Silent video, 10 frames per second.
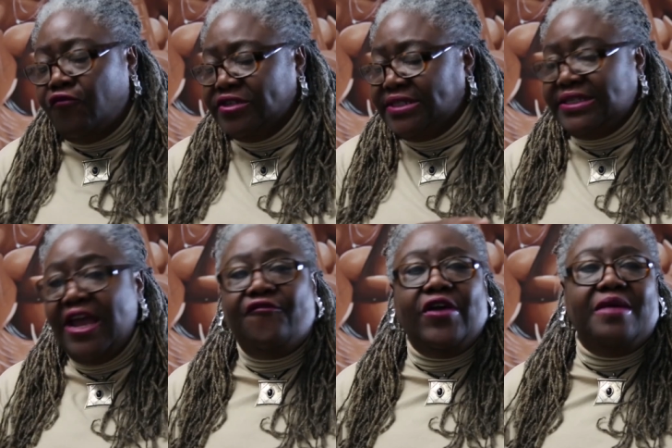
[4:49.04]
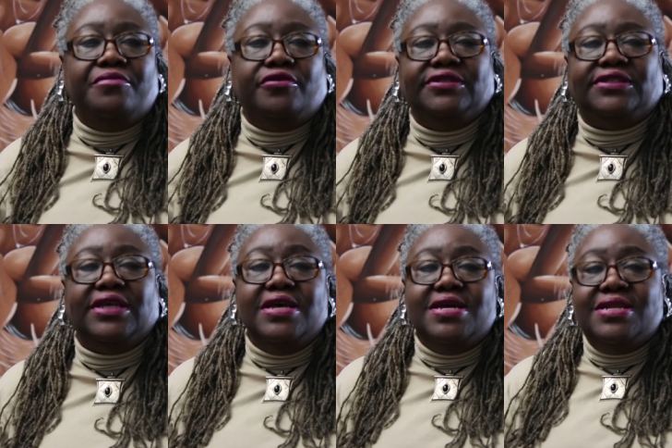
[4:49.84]
For several
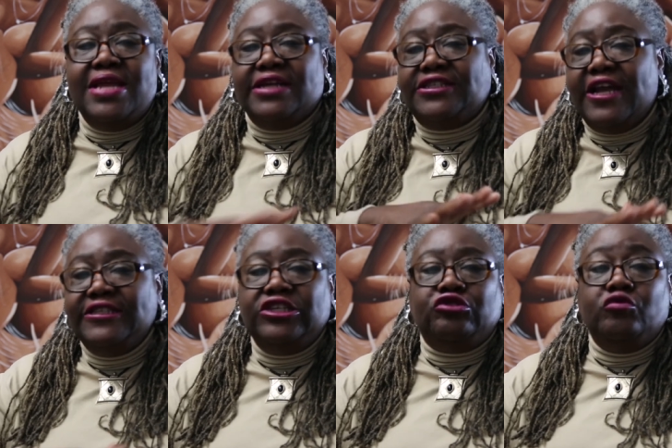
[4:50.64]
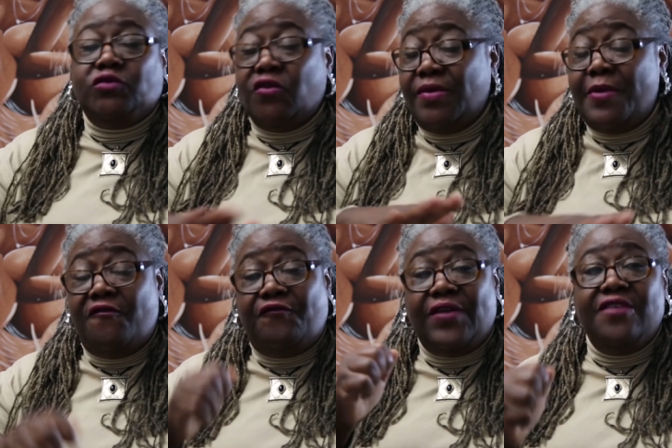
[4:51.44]
months, the Ashanti troops of
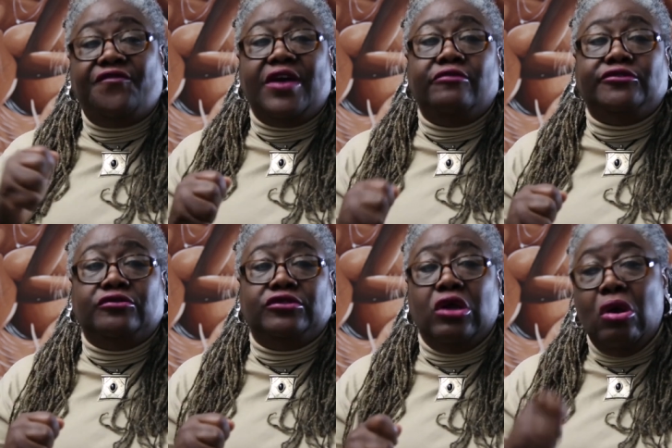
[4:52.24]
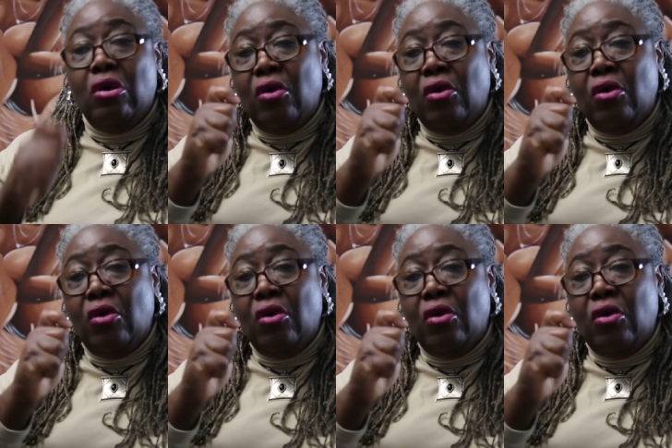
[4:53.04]
about 5,000